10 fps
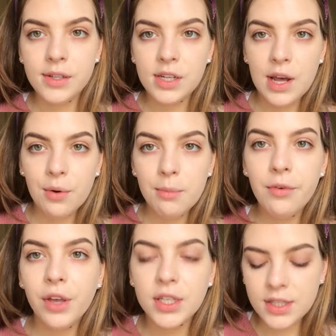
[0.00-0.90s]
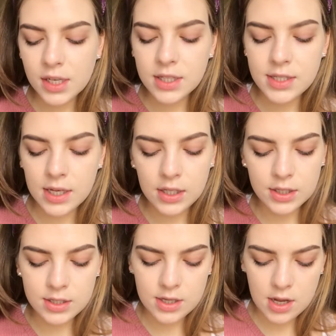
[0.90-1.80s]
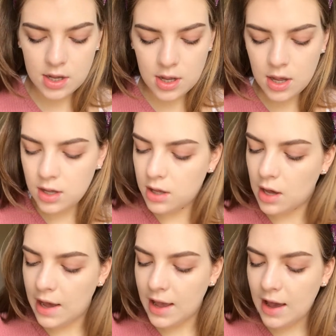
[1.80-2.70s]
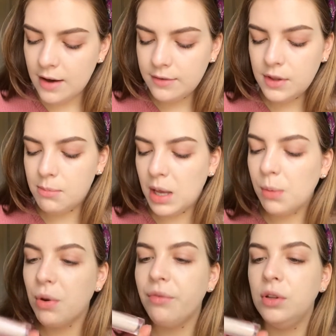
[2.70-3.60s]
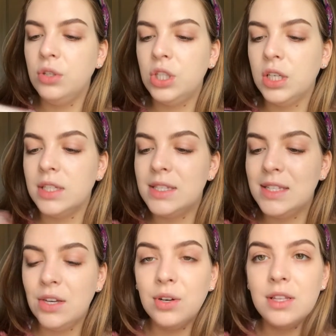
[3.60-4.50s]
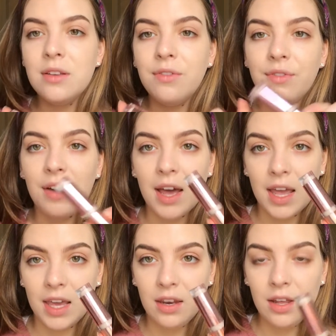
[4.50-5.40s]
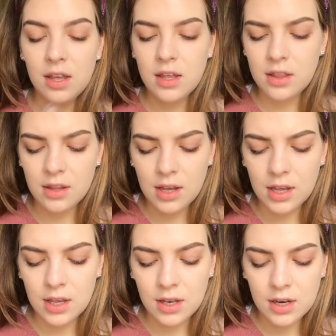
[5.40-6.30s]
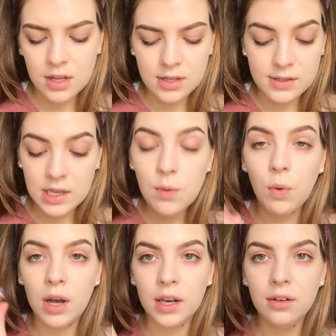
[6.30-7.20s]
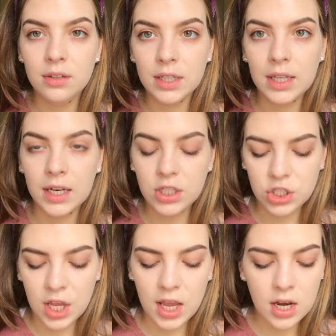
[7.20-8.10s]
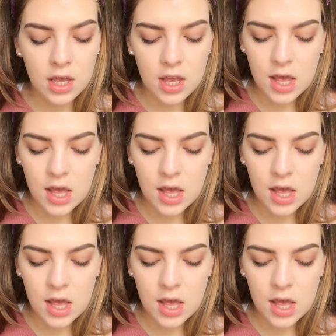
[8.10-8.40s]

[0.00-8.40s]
So now we're moving on to the concealers. I have the Makeup Revolution Conceal and Define in C1, lightest shade.